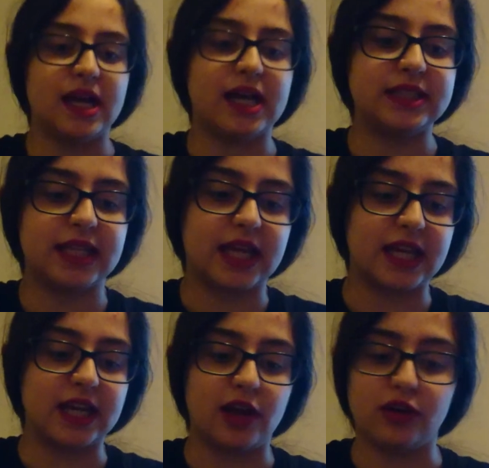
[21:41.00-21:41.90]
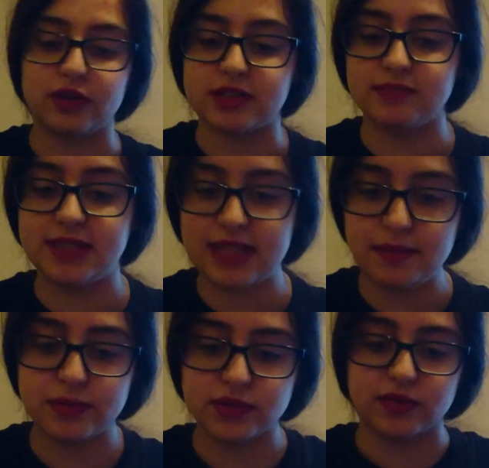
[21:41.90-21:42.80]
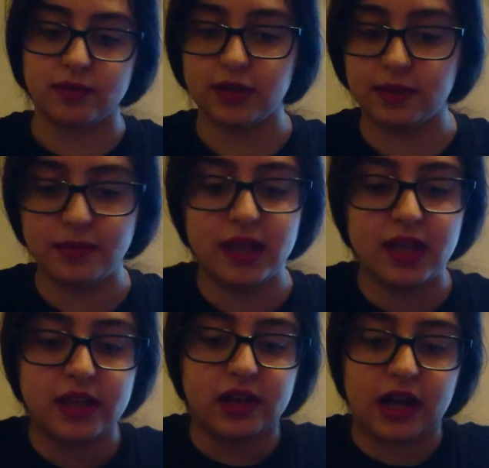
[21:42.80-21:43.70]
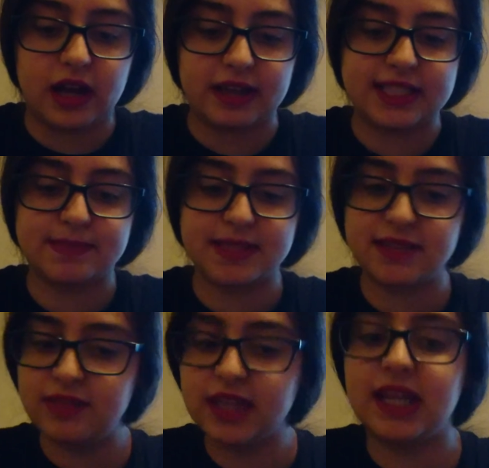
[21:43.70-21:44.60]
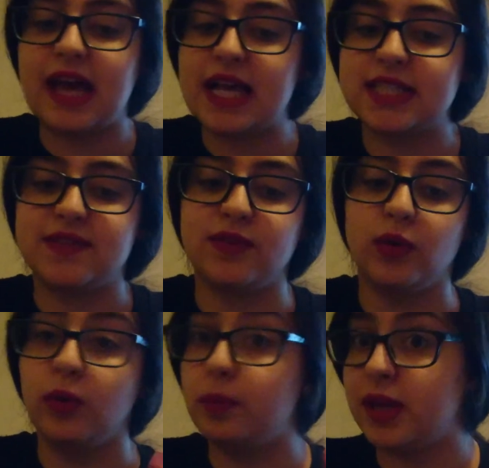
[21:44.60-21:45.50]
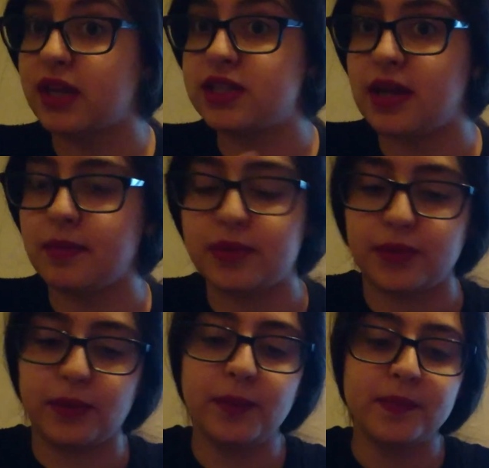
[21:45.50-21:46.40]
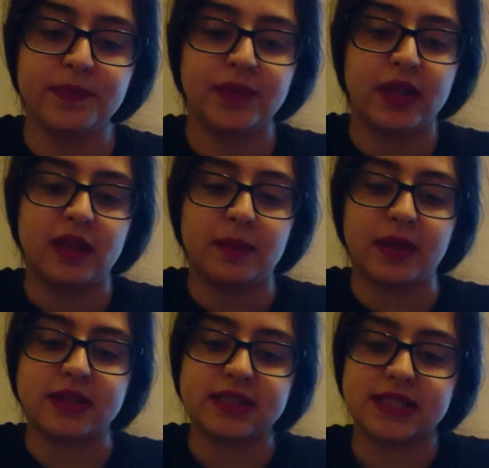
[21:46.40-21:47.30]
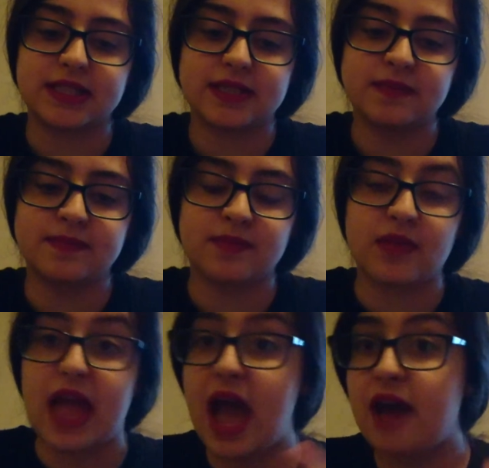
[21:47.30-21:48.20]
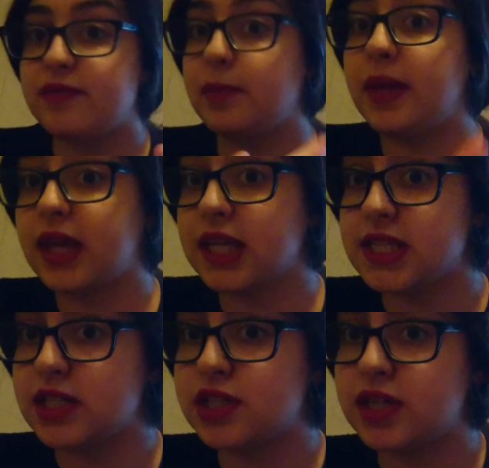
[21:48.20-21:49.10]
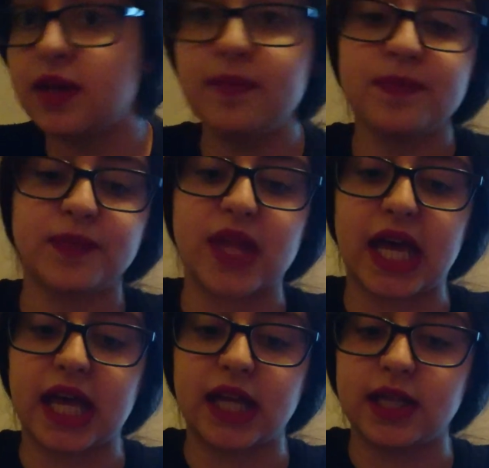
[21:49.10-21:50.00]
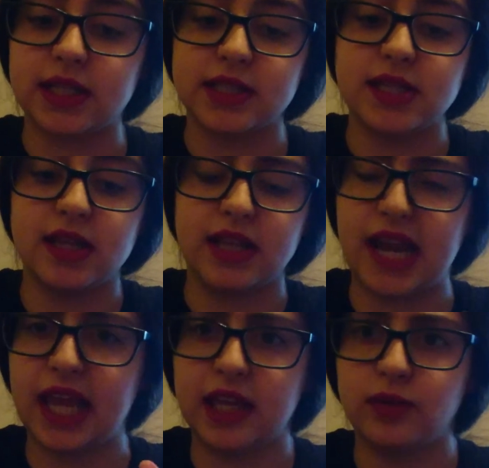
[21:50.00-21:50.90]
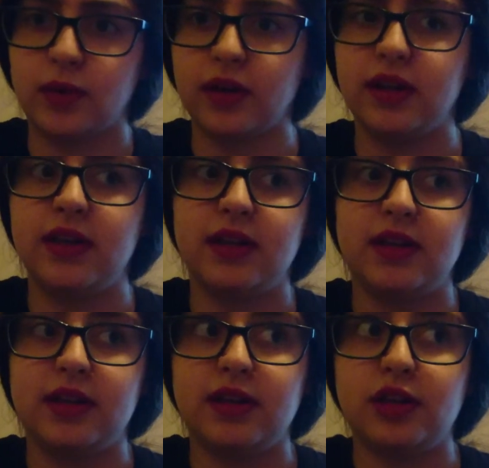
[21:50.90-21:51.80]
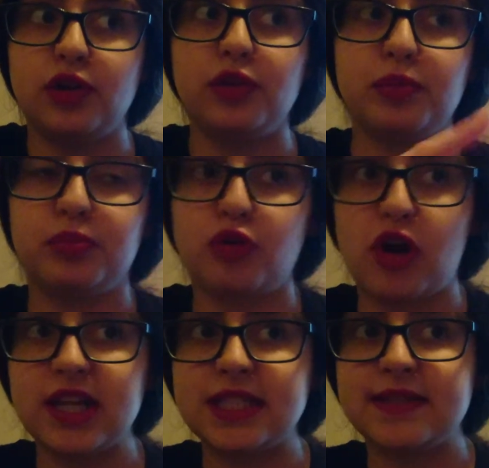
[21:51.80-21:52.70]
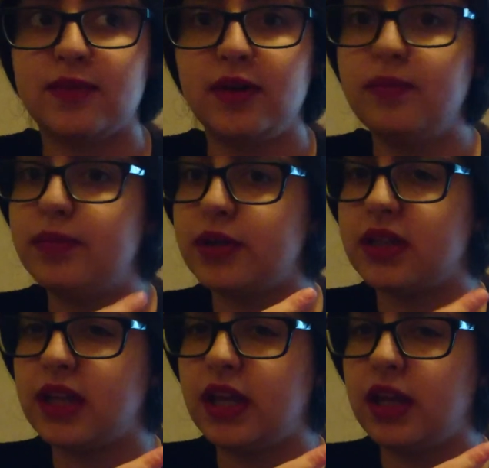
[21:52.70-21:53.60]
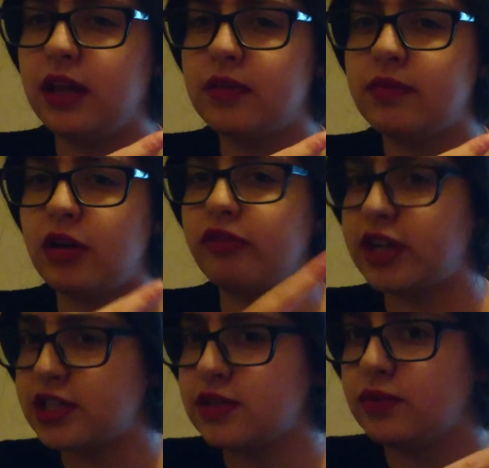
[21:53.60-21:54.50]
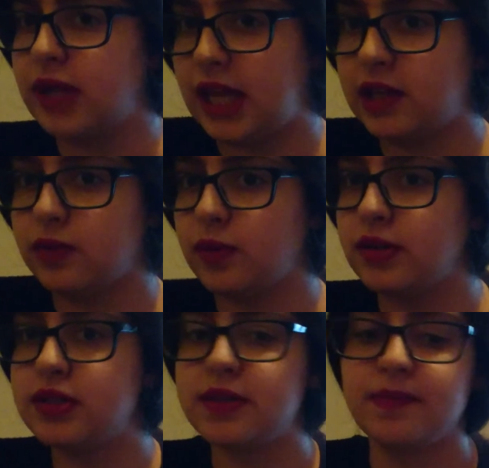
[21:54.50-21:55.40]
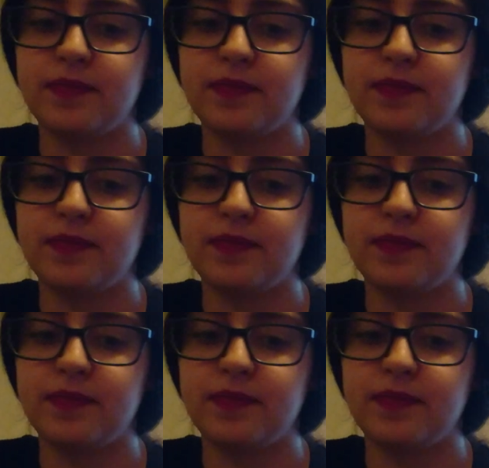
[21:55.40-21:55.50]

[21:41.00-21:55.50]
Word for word: And then I got some samples from them. I specifically asked for big shampoo because I have the big conditioner and the naked one. Not the pressed one, but the original naked ones.